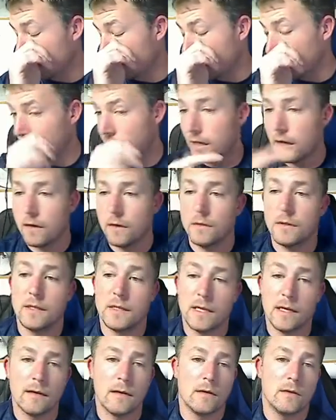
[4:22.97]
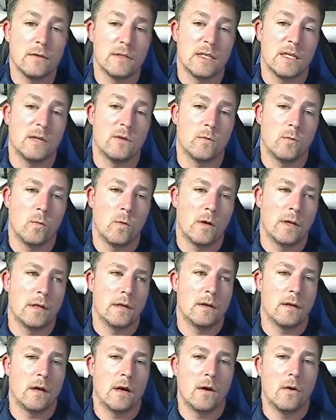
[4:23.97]
you know that they're losing
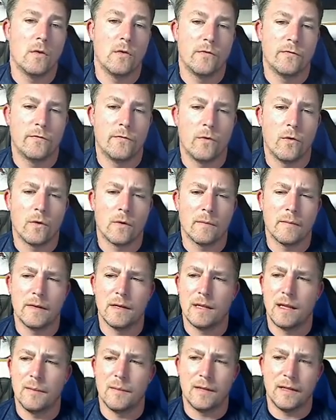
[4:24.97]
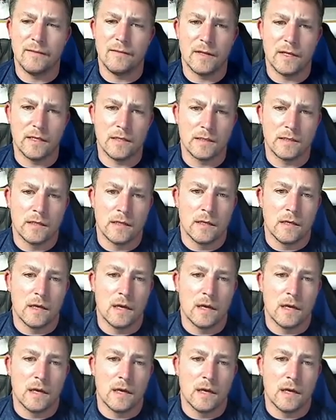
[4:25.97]
104 mil, I believe it is.